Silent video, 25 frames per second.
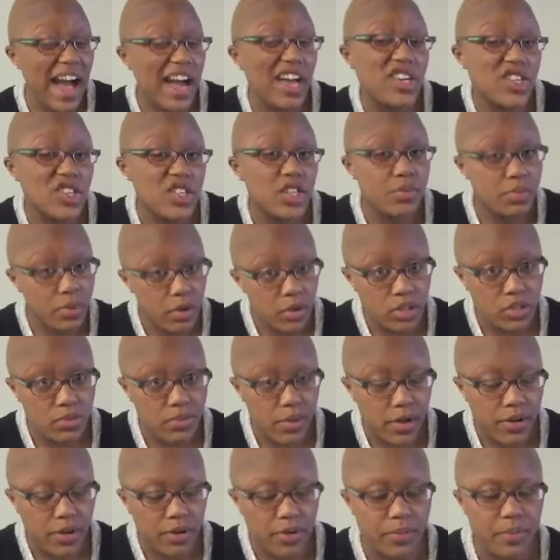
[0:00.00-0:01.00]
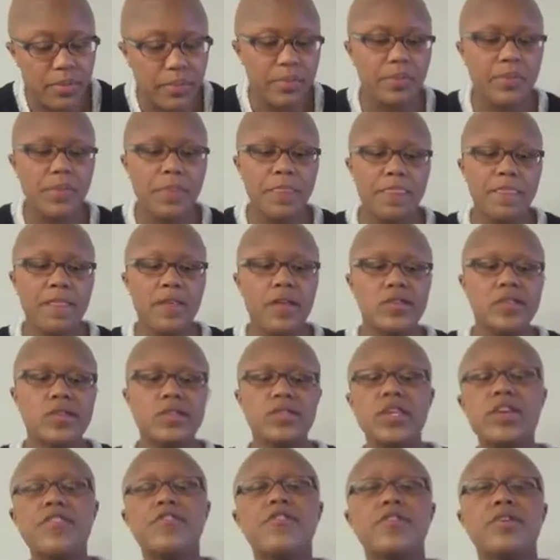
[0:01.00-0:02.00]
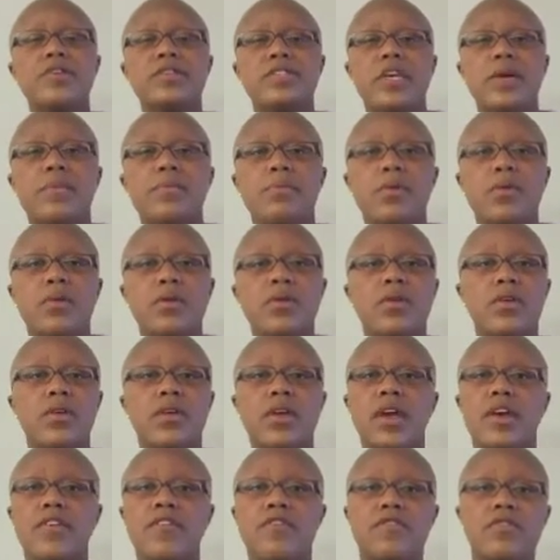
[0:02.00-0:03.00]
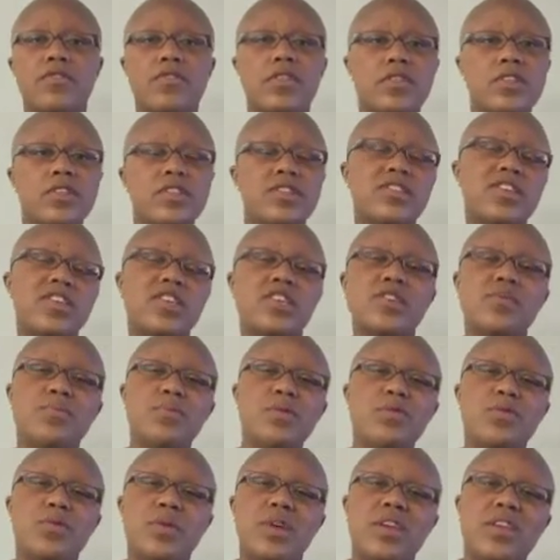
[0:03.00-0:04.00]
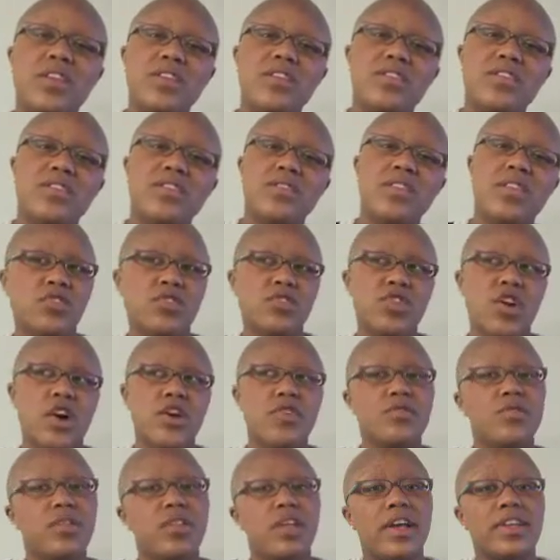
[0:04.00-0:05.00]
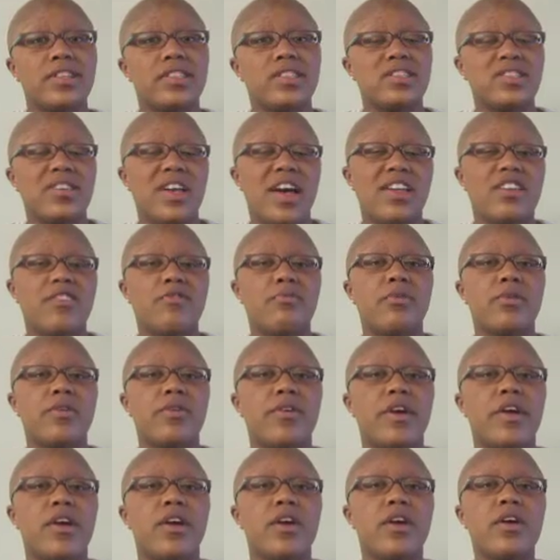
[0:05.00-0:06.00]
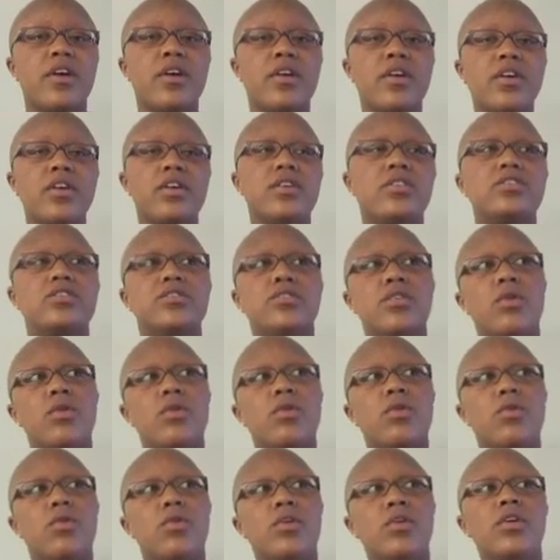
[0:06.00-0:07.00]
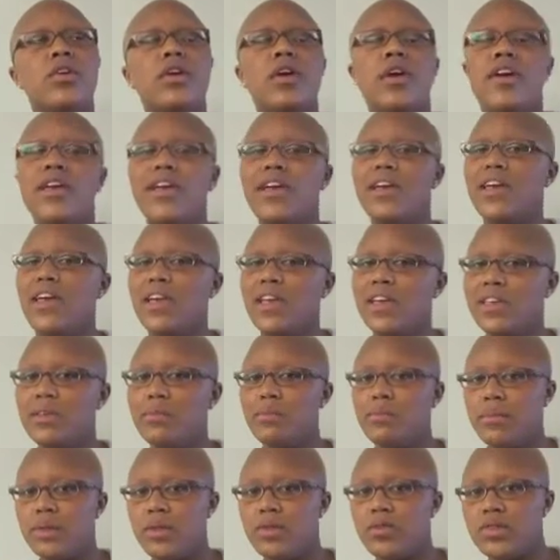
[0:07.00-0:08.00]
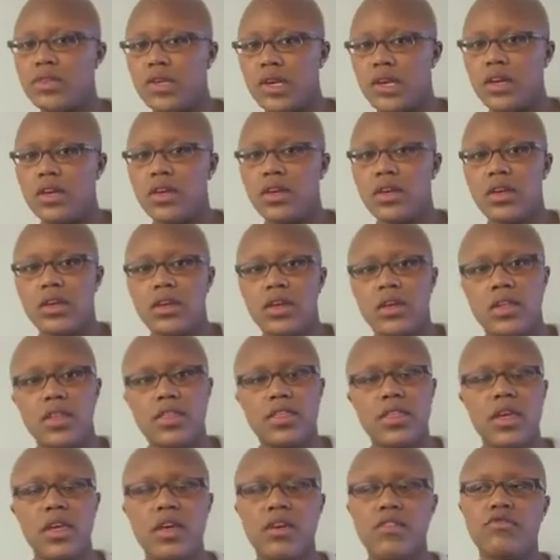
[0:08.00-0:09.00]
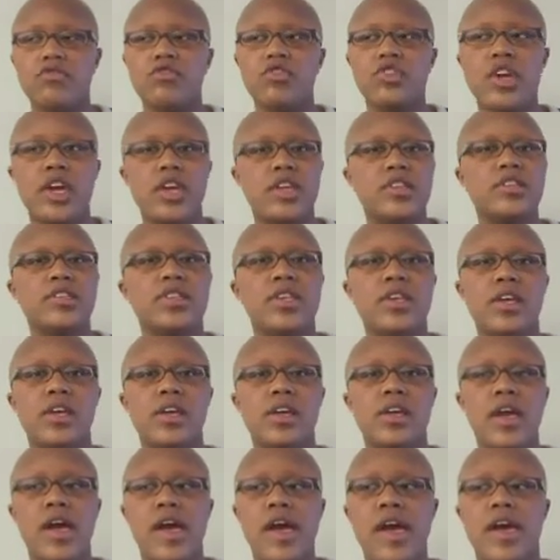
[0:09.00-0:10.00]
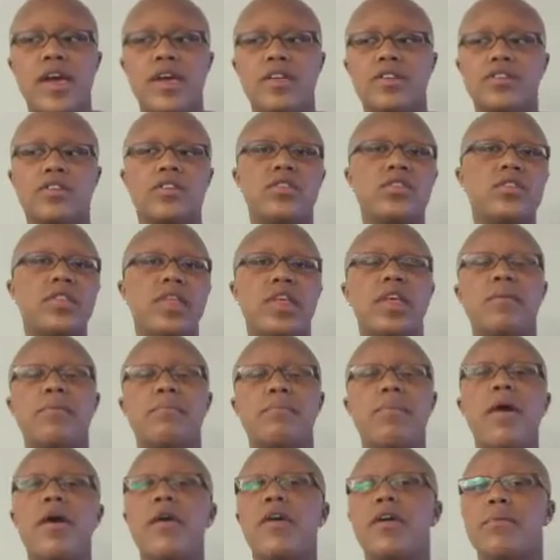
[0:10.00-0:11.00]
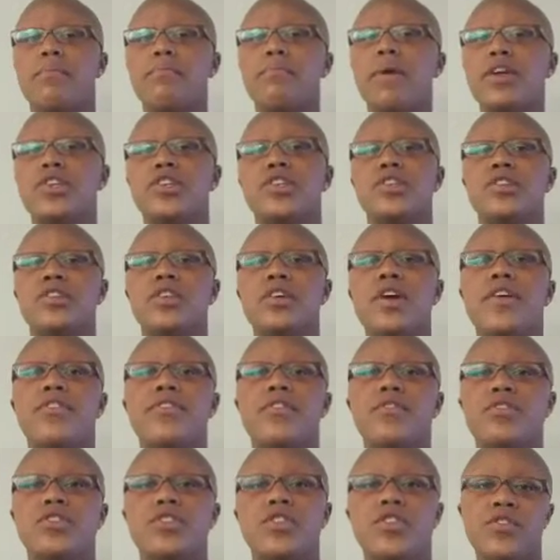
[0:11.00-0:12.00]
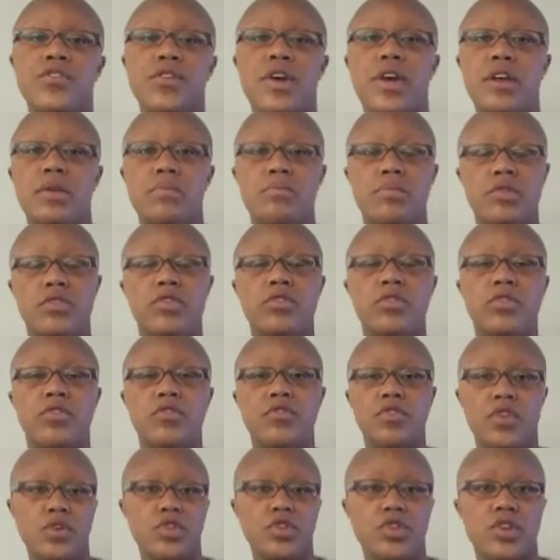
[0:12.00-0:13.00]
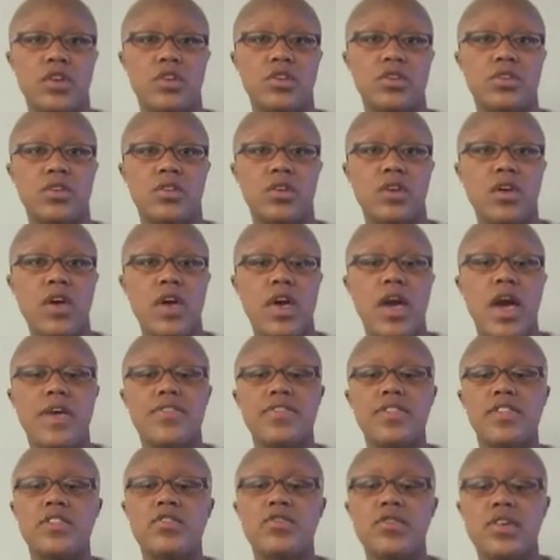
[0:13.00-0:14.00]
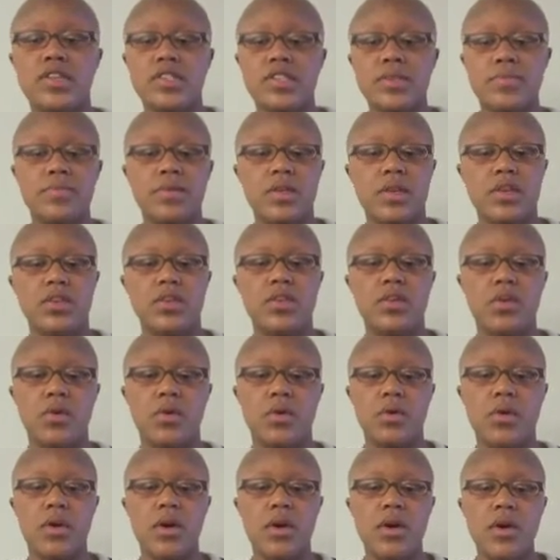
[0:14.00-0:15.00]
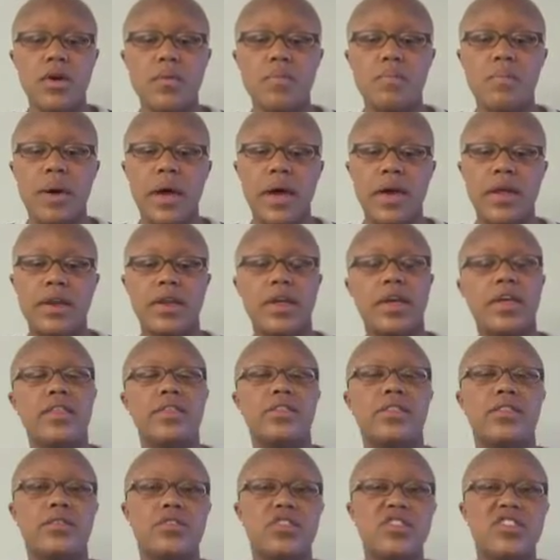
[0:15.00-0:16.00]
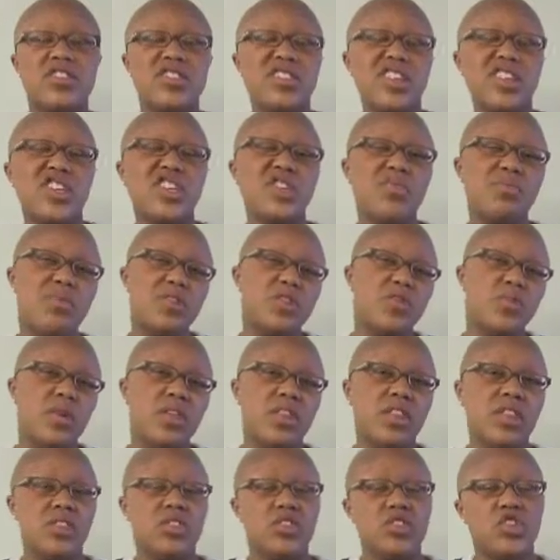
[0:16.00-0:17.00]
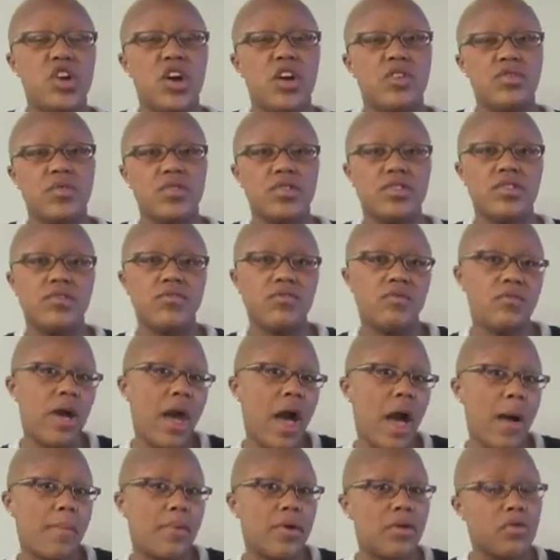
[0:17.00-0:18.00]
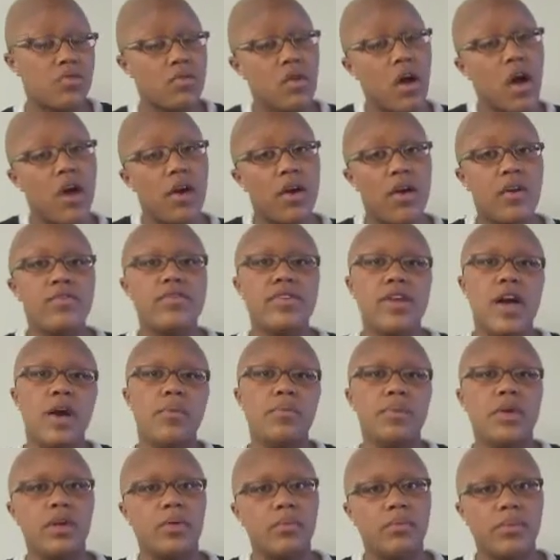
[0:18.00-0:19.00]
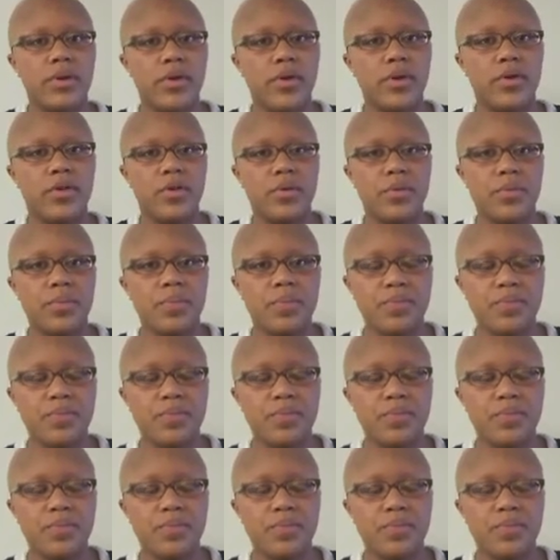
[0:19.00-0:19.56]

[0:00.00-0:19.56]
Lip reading: actually postmodern. So say, for example, if the distinction between the genre lines is kind of blurry. So in music, think of Jay-Z and Linkin Park meshing together to create a musical fusion. And this creates something new, but the distinction between the genres of rap and rock are now being blurred.